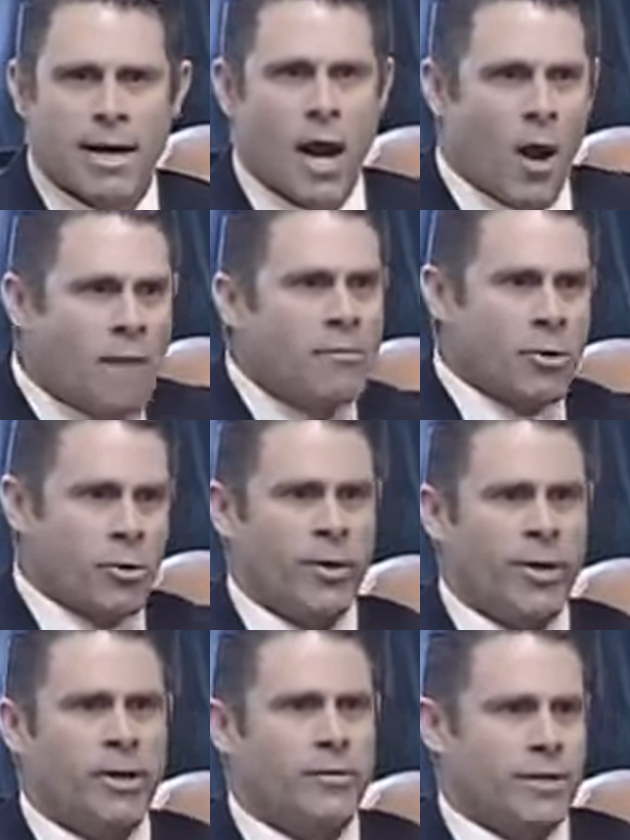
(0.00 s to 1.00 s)
Now, I'm
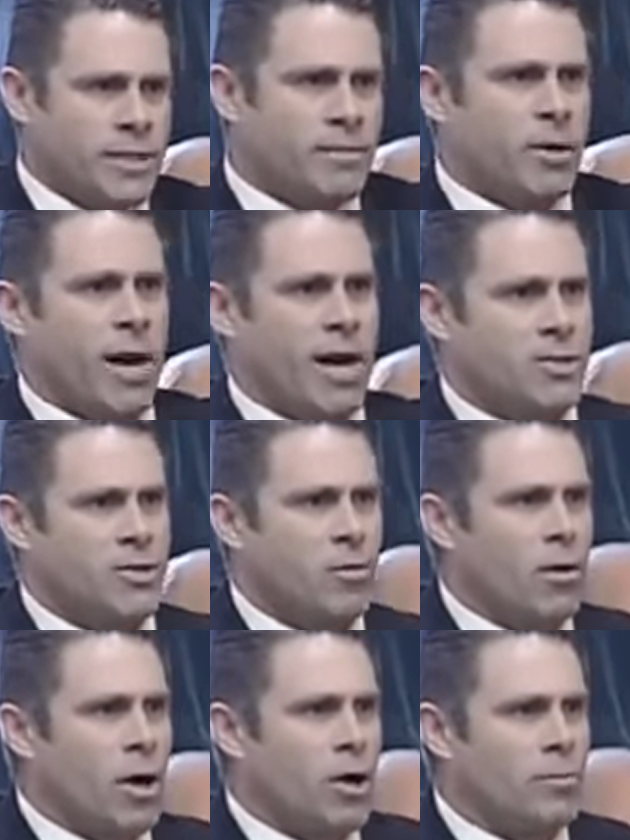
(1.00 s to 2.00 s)
thrilled that Democrats
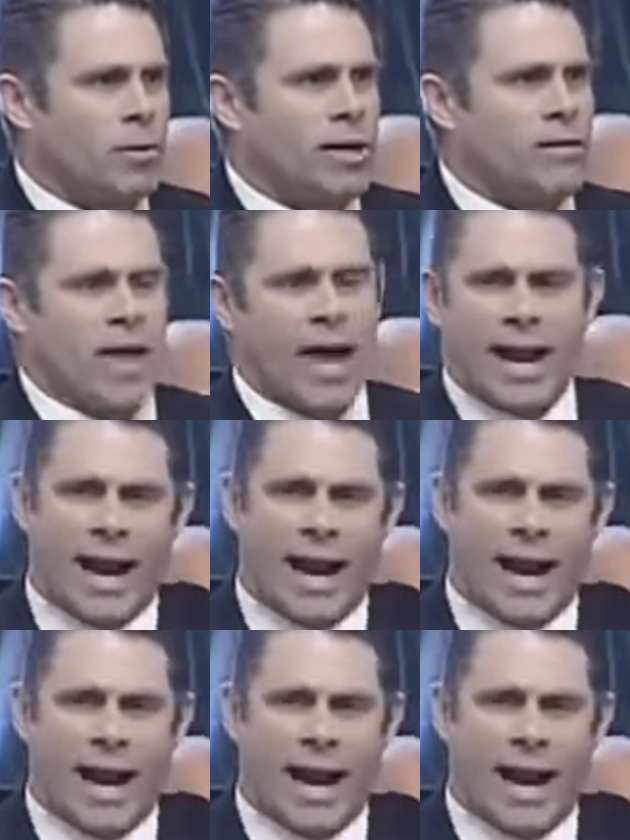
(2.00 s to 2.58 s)
no longer believe that,